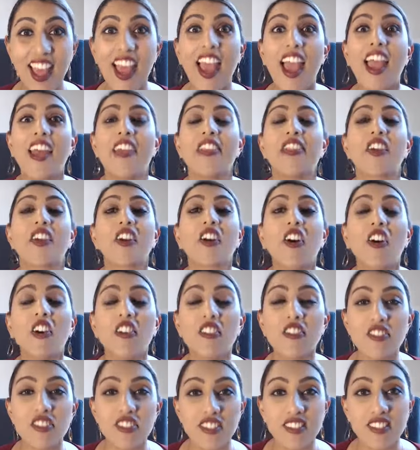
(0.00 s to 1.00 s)
and the
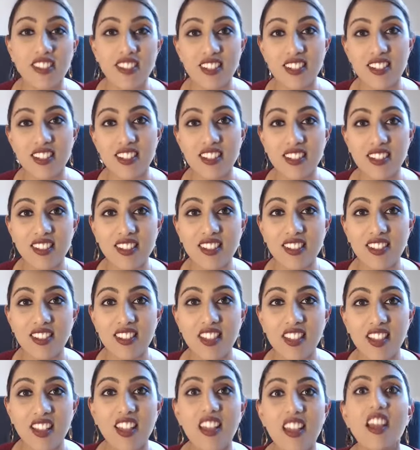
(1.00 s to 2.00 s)
consciousness
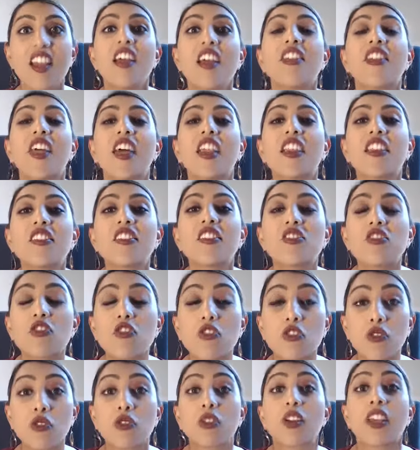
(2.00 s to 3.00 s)
that is
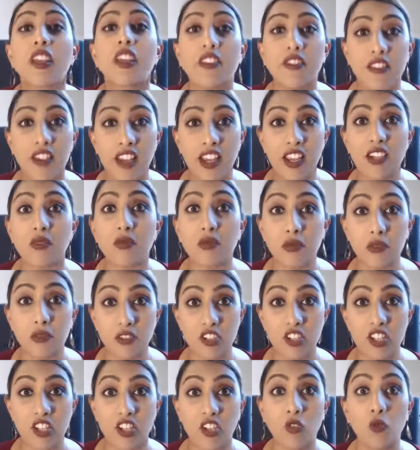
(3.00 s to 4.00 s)
truly available
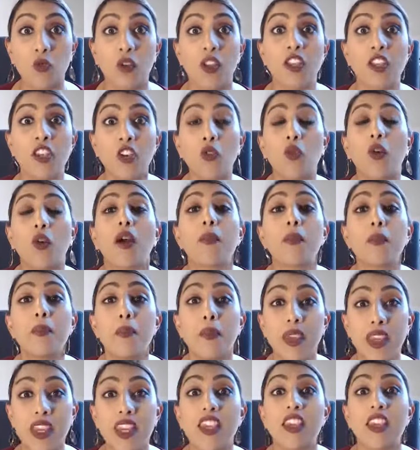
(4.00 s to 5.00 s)
to you when you are
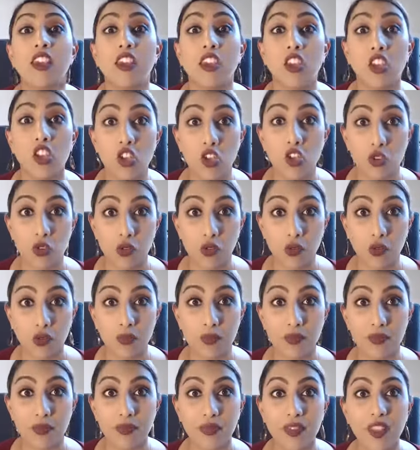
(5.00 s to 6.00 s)
being you.
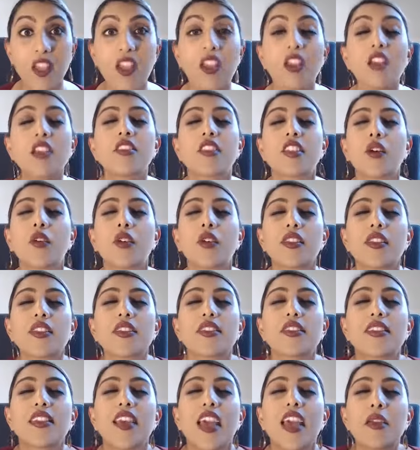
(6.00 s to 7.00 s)
So at the
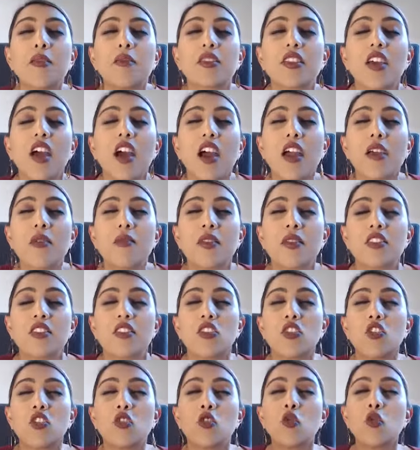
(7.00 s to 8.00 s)
same time as
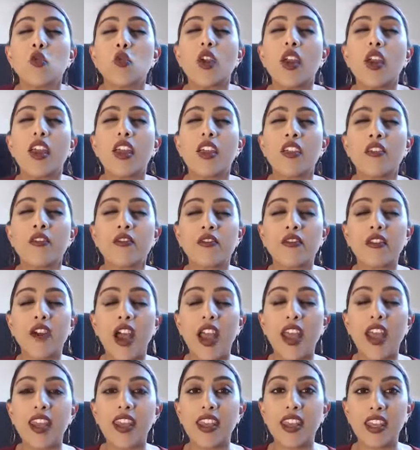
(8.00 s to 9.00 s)
you
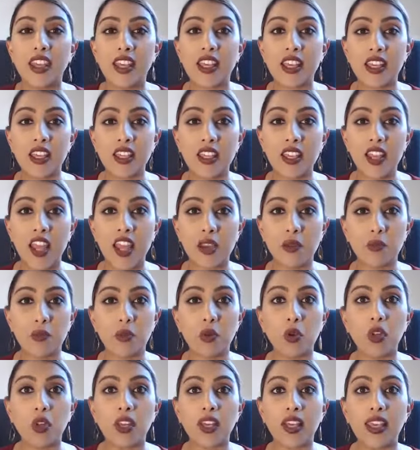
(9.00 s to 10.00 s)
inviting in and
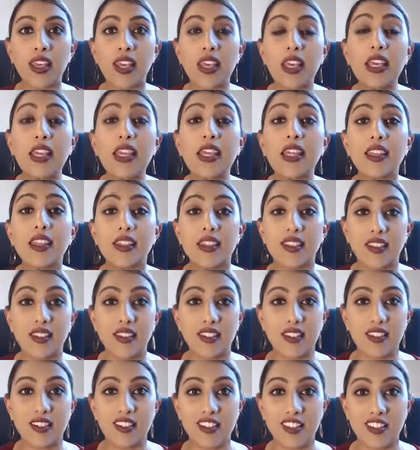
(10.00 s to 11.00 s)
pulling in
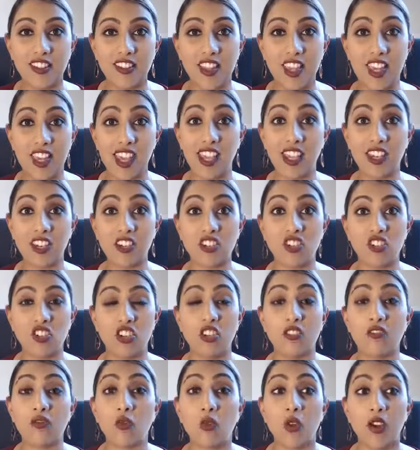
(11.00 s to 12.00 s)
the energy
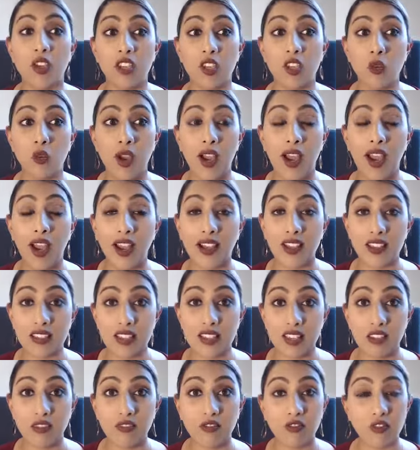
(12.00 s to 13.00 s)
of what you are
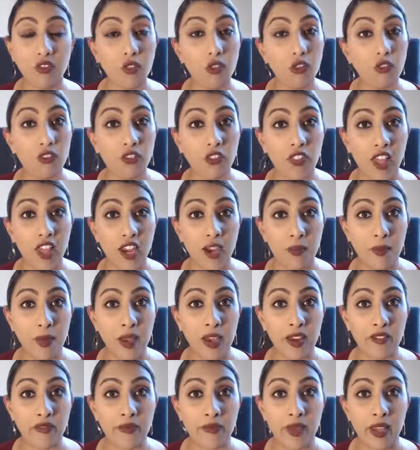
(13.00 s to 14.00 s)
asking for that
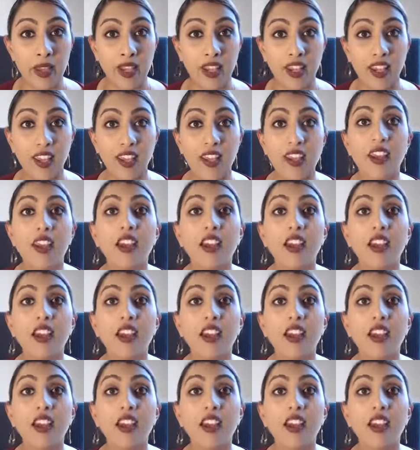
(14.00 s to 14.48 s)
amount of money,